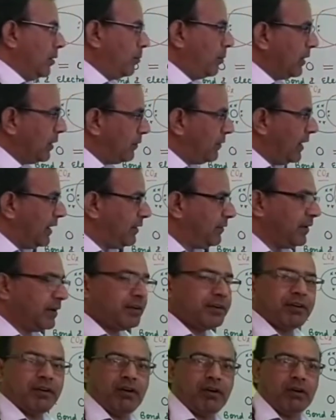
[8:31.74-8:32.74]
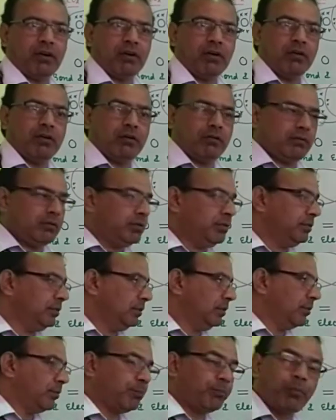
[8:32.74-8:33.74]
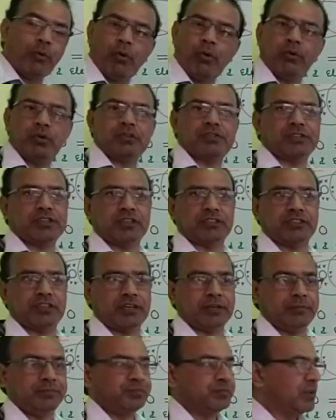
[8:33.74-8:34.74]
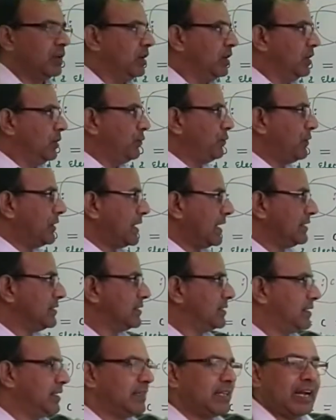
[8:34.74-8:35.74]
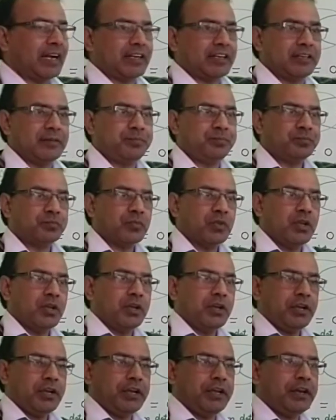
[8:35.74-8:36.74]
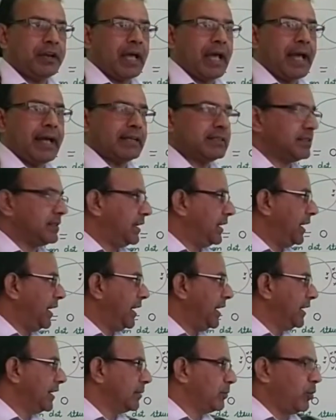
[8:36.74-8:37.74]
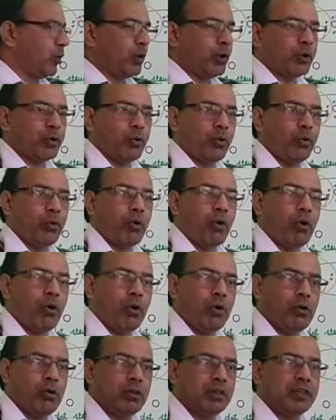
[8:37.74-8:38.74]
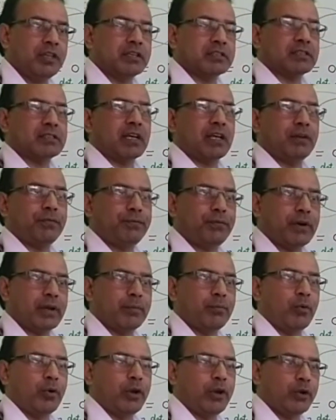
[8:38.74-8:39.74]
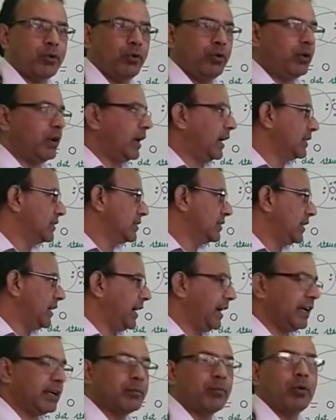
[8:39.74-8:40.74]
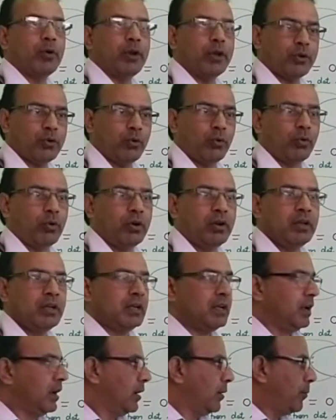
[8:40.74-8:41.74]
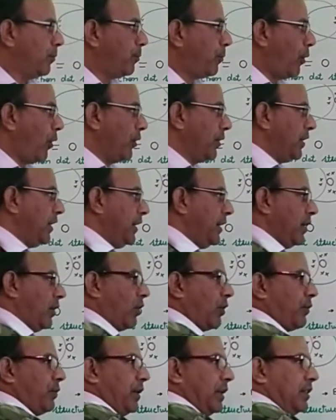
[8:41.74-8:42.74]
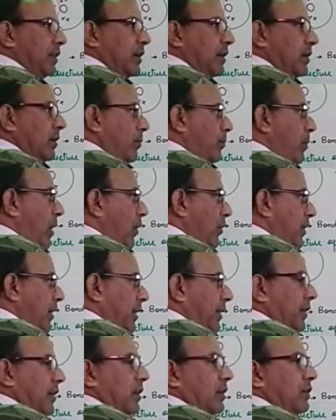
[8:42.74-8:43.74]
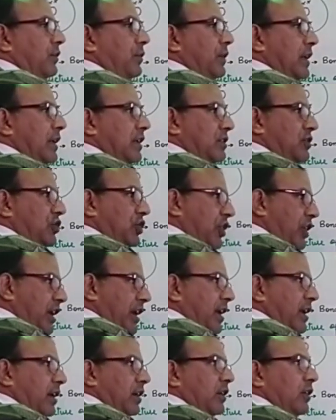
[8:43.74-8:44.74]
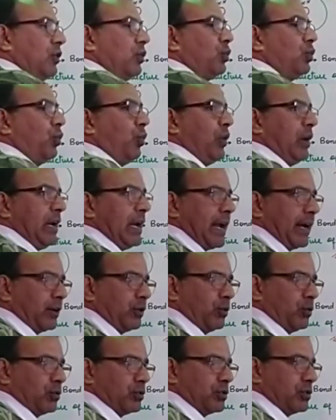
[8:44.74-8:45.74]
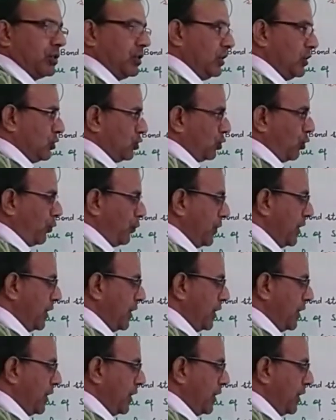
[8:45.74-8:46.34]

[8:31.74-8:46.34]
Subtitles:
But when we draw bond structure, we can see that in S8 molecule, all the sulfur molecule S8 molecule bonded, we share 2 electrons. So